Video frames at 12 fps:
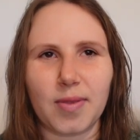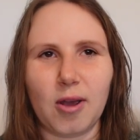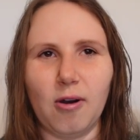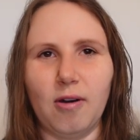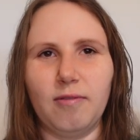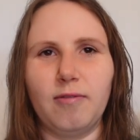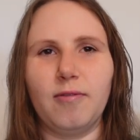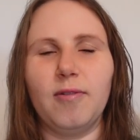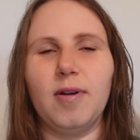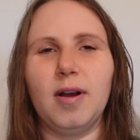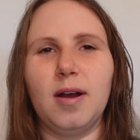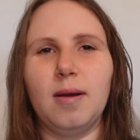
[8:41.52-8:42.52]
of
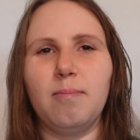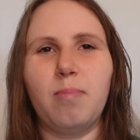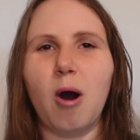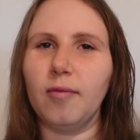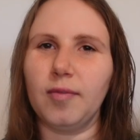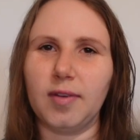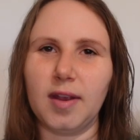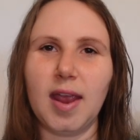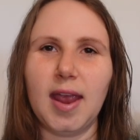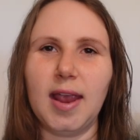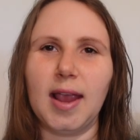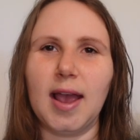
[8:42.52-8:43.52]

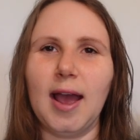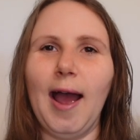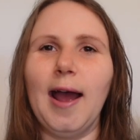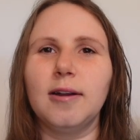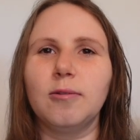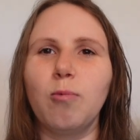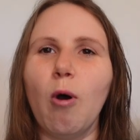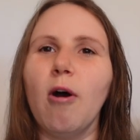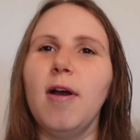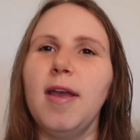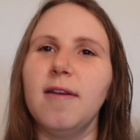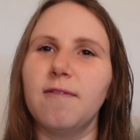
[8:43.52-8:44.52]
bonding, and
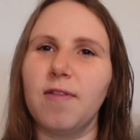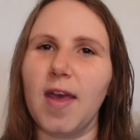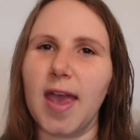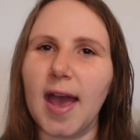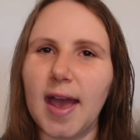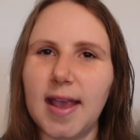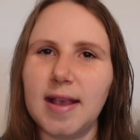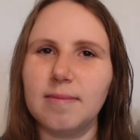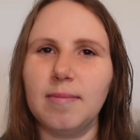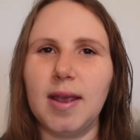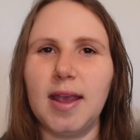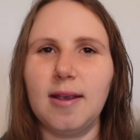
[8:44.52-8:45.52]
what if they hate
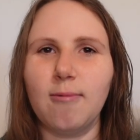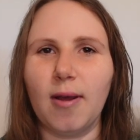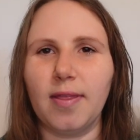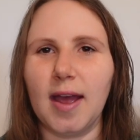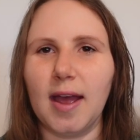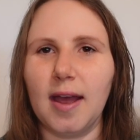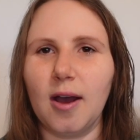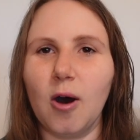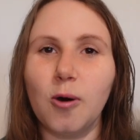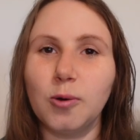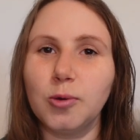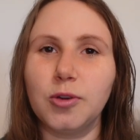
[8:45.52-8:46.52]
me when they're
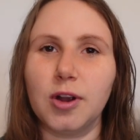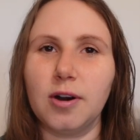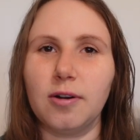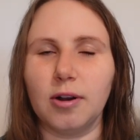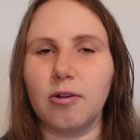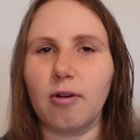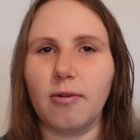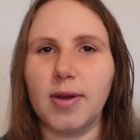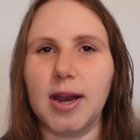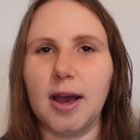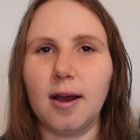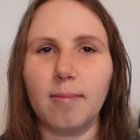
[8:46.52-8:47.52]
older and
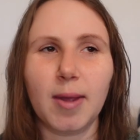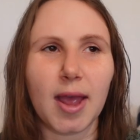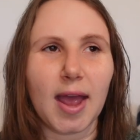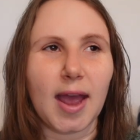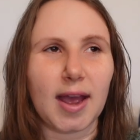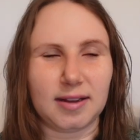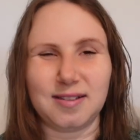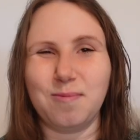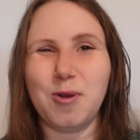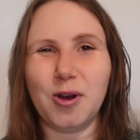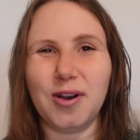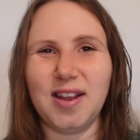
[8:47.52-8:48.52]
growing up. And to
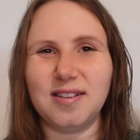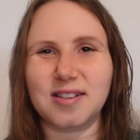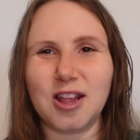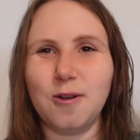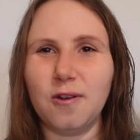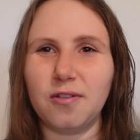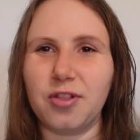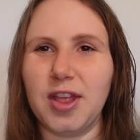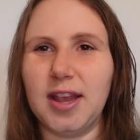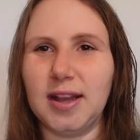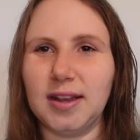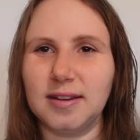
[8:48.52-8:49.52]
be honest, those
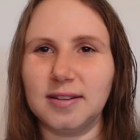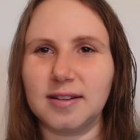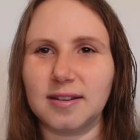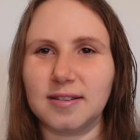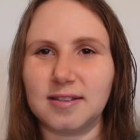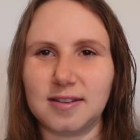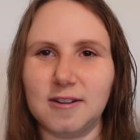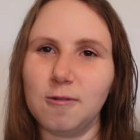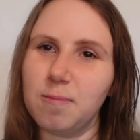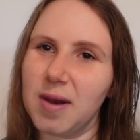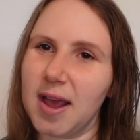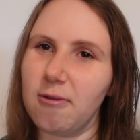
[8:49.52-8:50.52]
things still
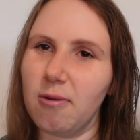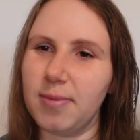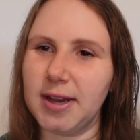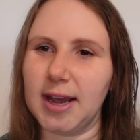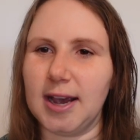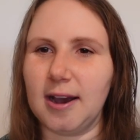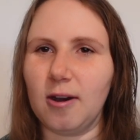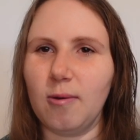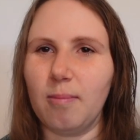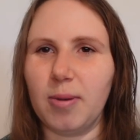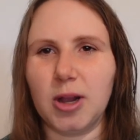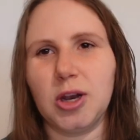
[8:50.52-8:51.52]
play with me
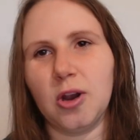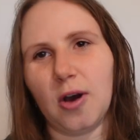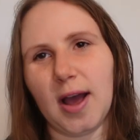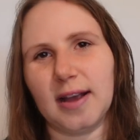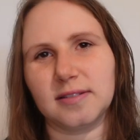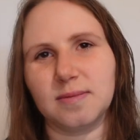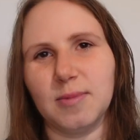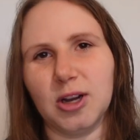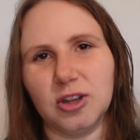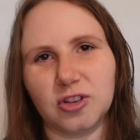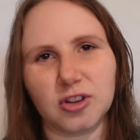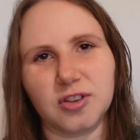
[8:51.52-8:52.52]
now, but not as
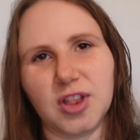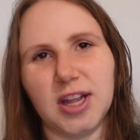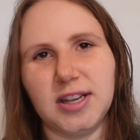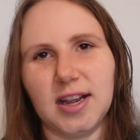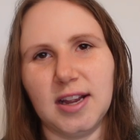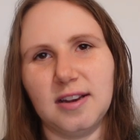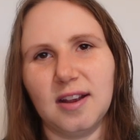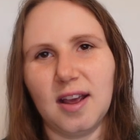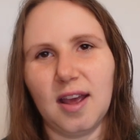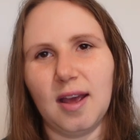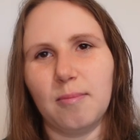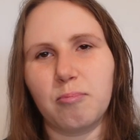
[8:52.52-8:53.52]
much as they did
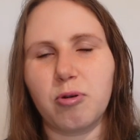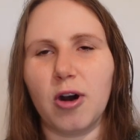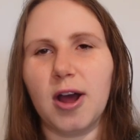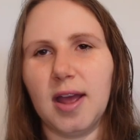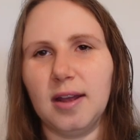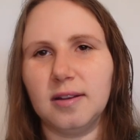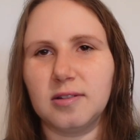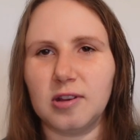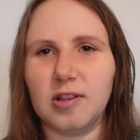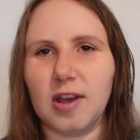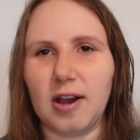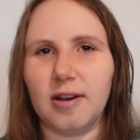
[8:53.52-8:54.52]
prior
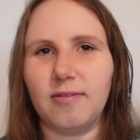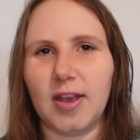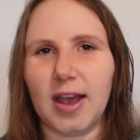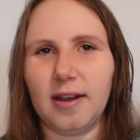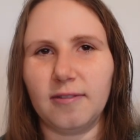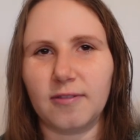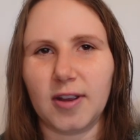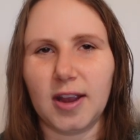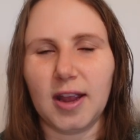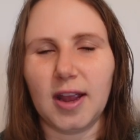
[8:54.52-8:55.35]
to the IVF.